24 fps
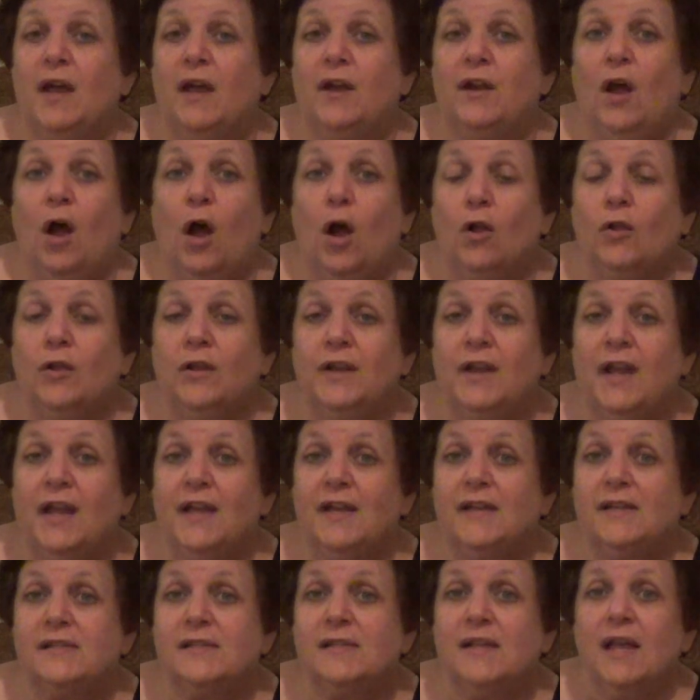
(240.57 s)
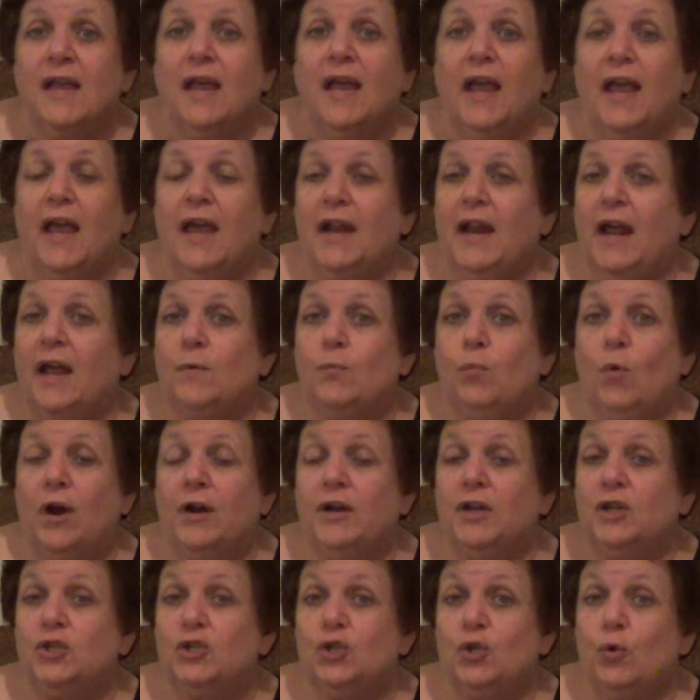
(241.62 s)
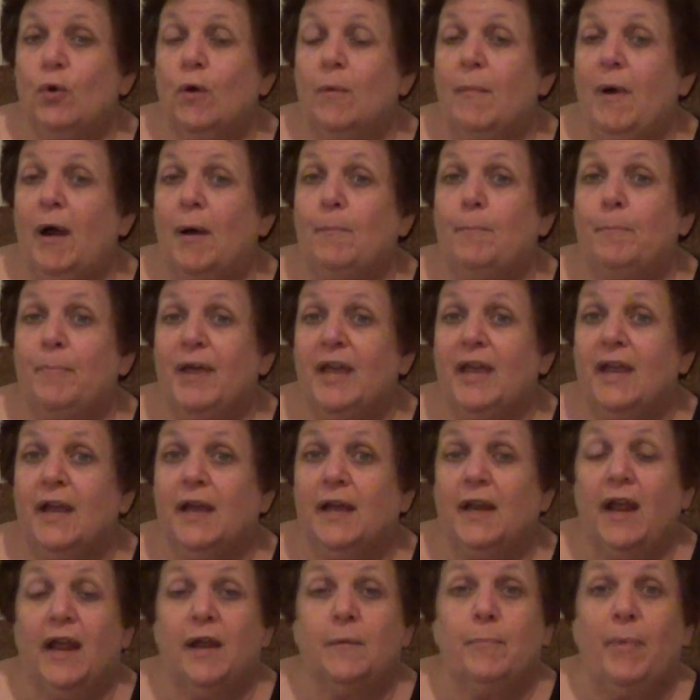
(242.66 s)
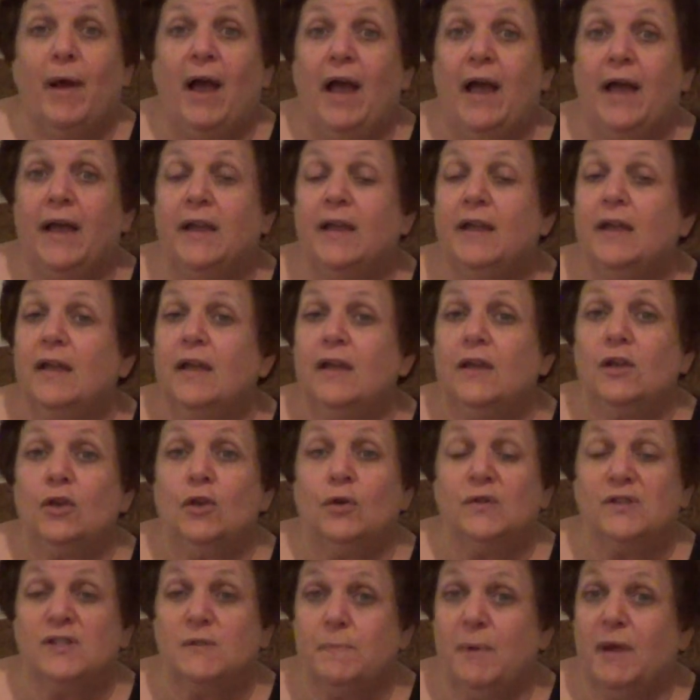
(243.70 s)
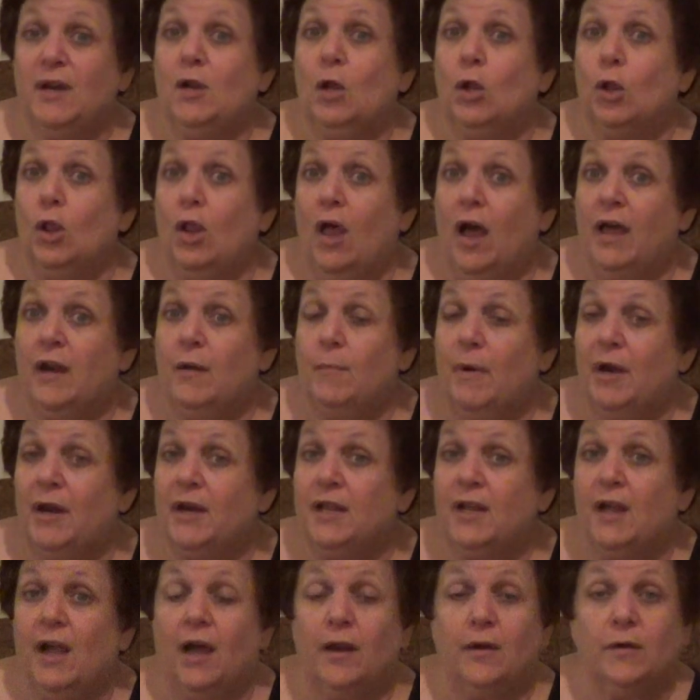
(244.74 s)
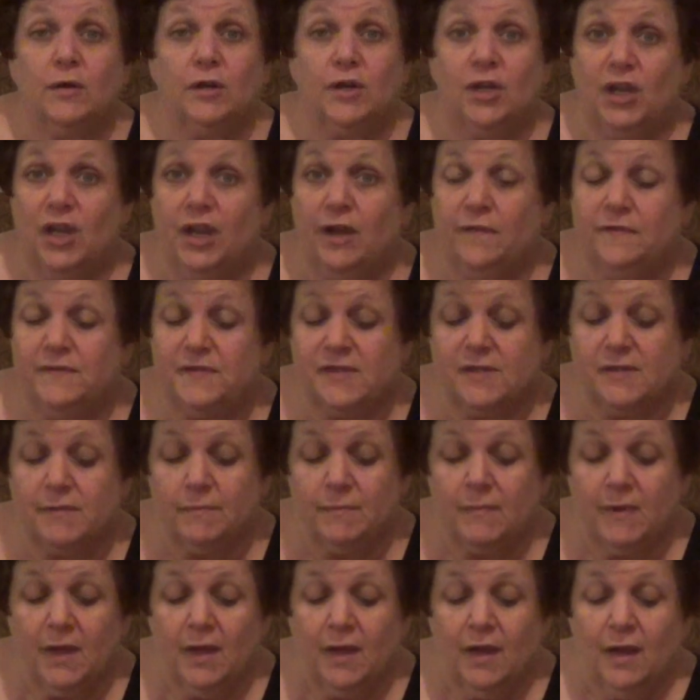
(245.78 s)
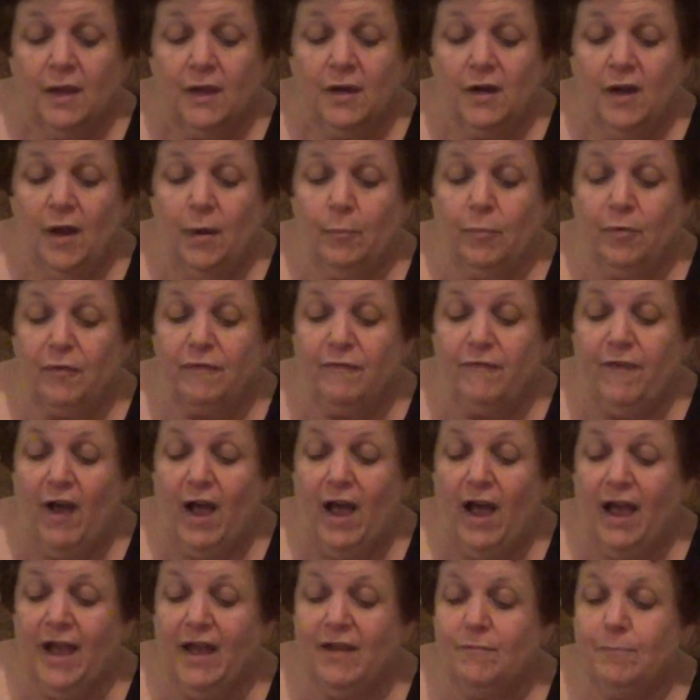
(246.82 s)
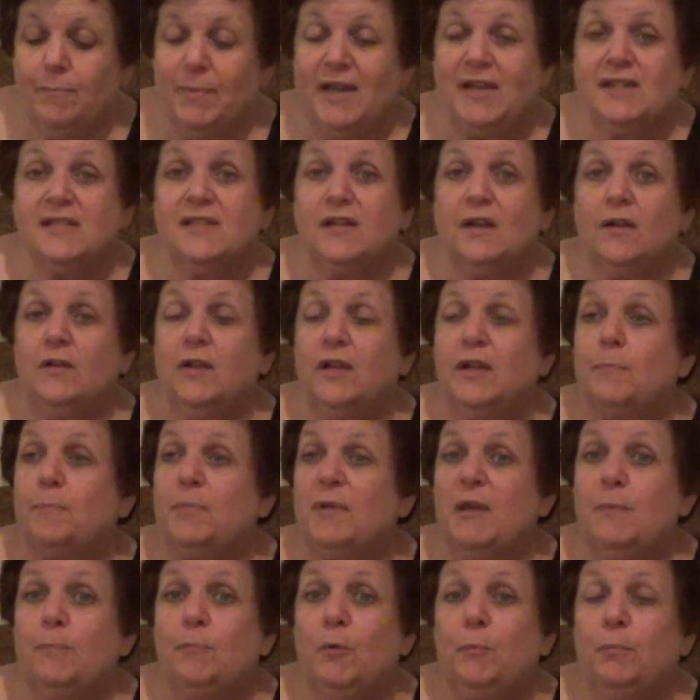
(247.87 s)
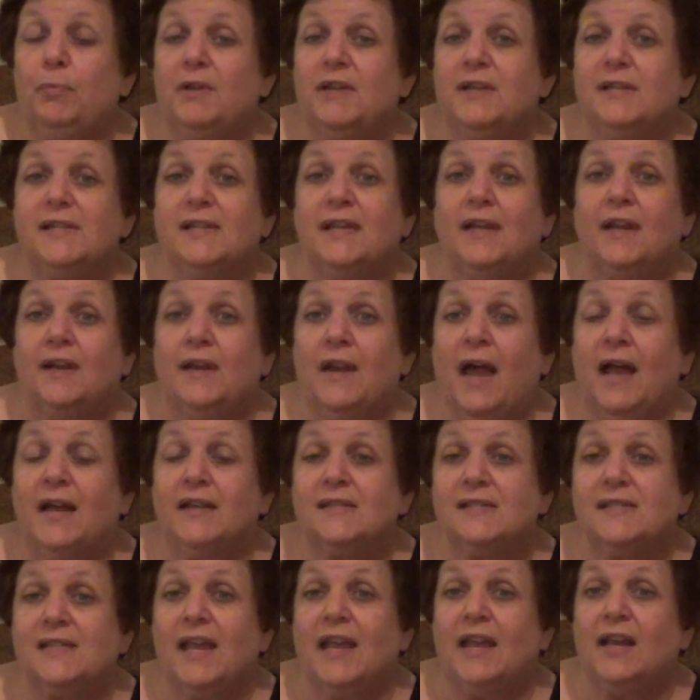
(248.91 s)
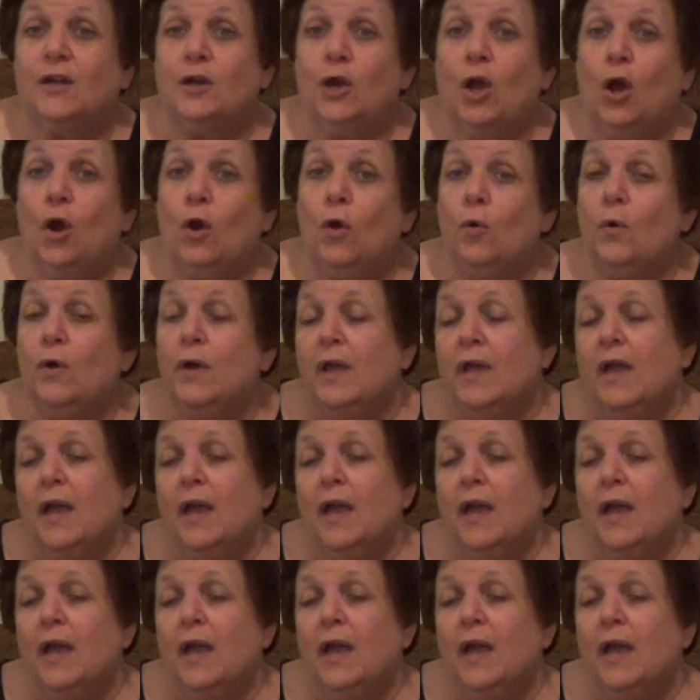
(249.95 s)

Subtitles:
on holidays, and I'd want to do them up big, and I'd buy, you know, spend a lot of money on gifts. Number five, basically people pleasing and not saying no.